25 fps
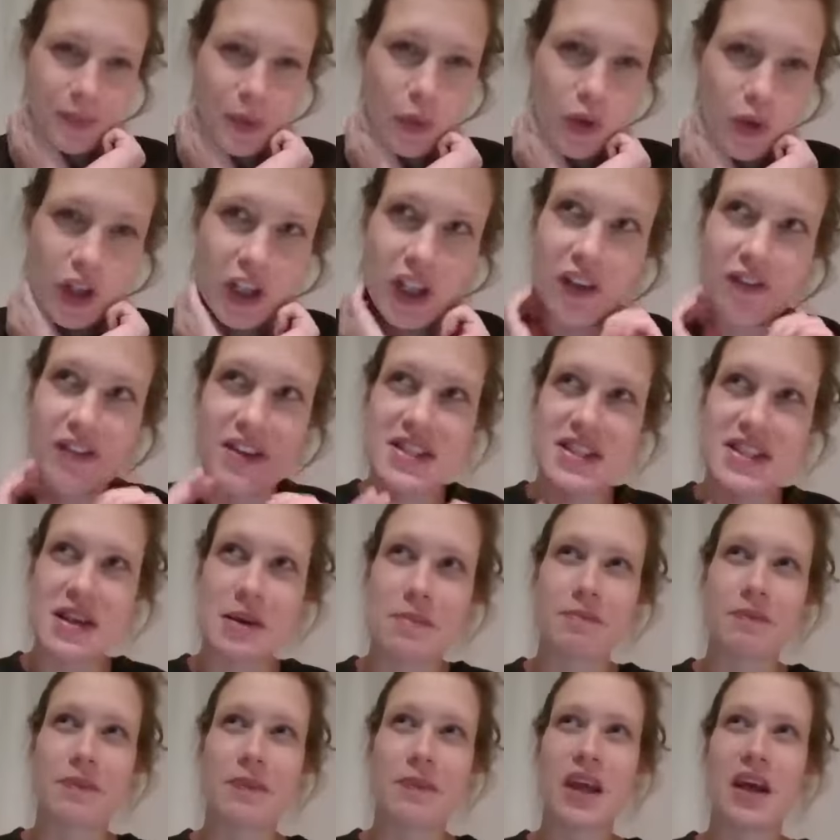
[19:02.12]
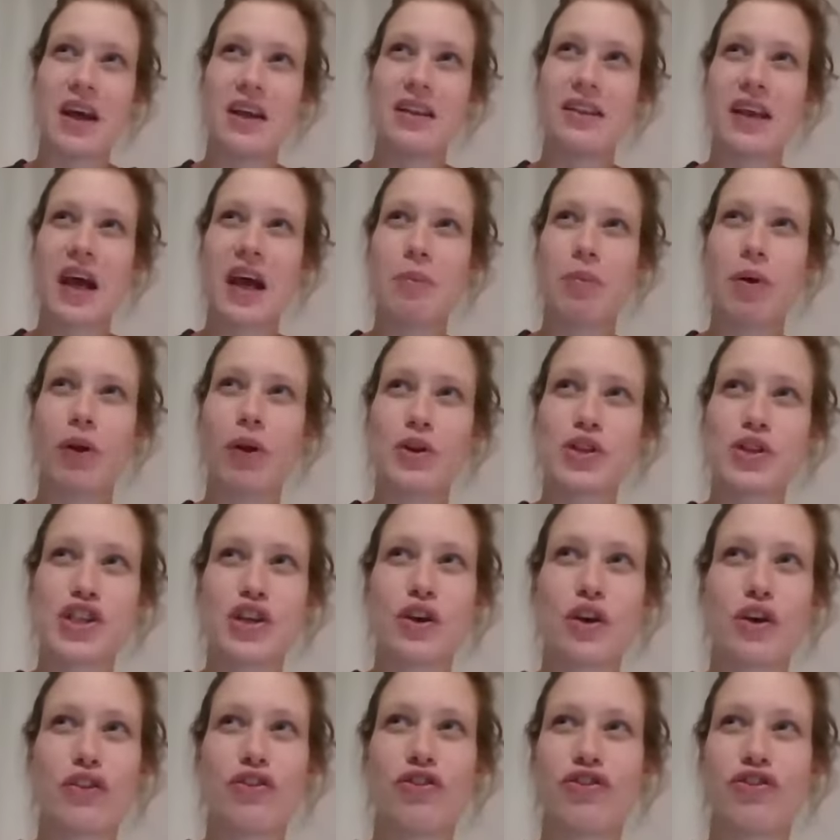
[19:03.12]
or give us some
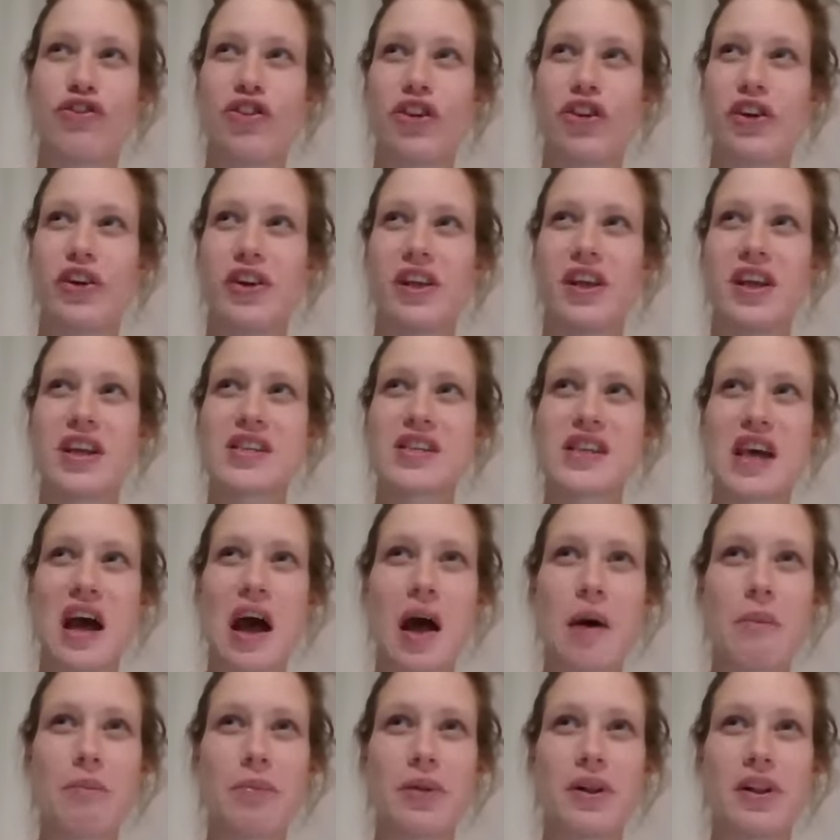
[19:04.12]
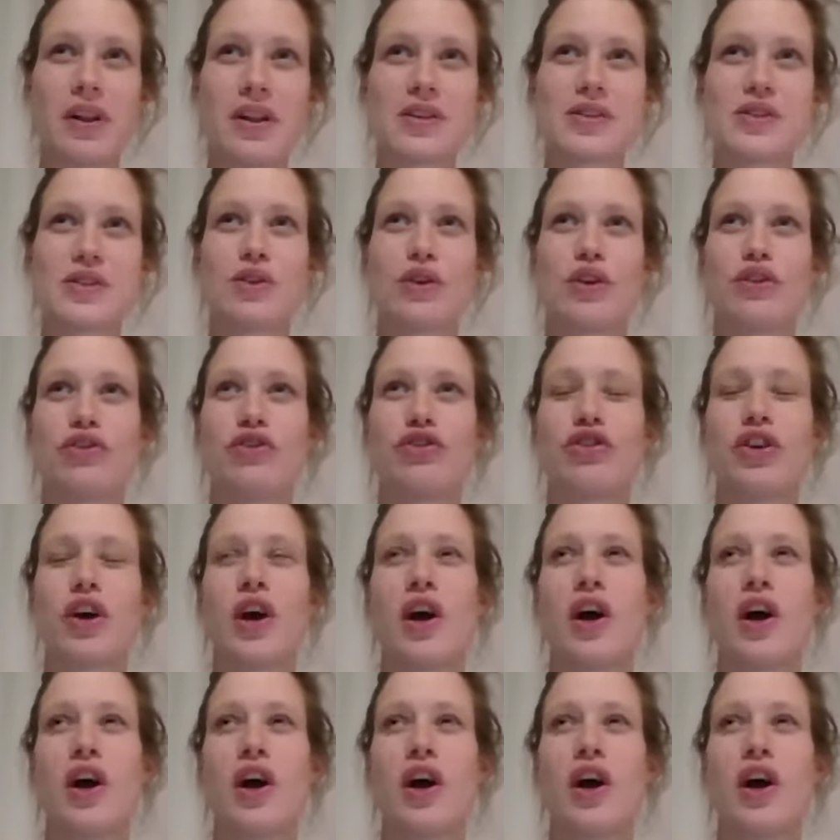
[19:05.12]
typology of examples of